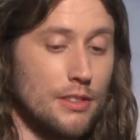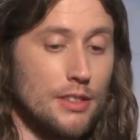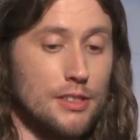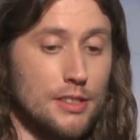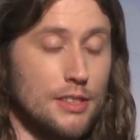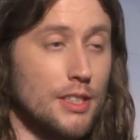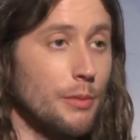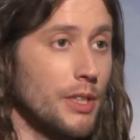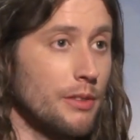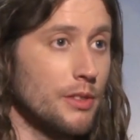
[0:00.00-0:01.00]
the
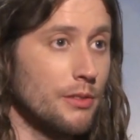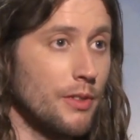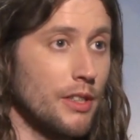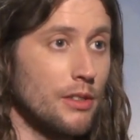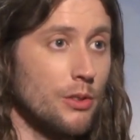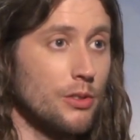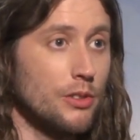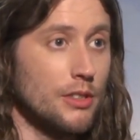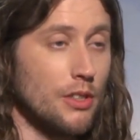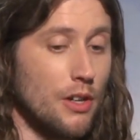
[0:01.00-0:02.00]
subject was very close
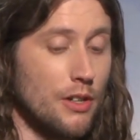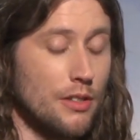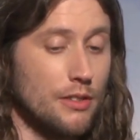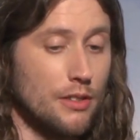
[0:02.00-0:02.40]
to his heart.